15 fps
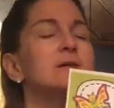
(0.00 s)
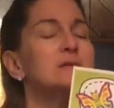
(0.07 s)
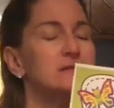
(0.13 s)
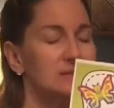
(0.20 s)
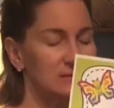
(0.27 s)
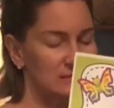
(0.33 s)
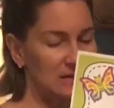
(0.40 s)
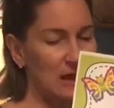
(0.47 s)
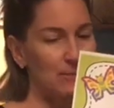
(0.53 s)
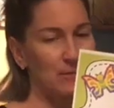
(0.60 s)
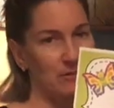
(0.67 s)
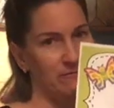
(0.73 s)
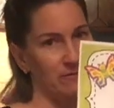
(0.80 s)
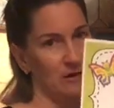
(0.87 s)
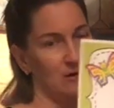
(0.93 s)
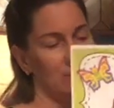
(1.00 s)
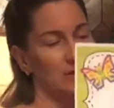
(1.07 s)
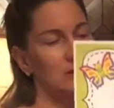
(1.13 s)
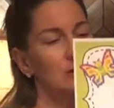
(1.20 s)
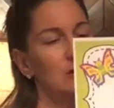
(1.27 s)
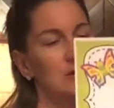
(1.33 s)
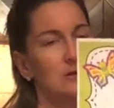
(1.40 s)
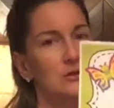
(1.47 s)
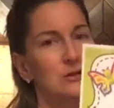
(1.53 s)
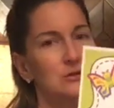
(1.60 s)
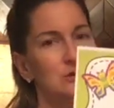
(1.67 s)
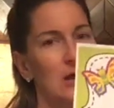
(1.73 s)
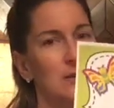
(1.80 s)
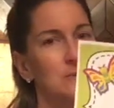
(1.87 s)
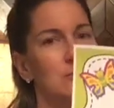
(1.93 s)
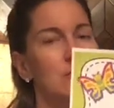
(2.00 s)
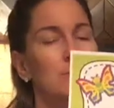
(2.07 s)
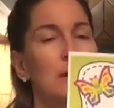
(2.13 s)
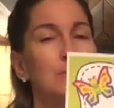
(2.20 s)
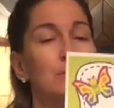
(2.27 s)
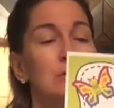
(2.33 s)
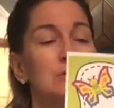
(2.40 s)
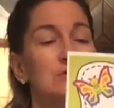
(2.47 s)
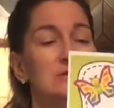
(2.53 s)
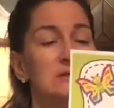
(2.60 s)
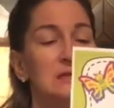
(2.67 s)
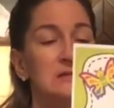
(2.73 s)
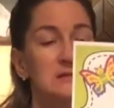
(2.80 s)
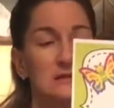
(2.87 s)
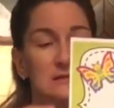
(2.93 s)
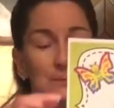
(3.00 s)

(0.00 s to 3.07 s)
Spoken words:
Summer, very good. Good job, you're remembering your seasons.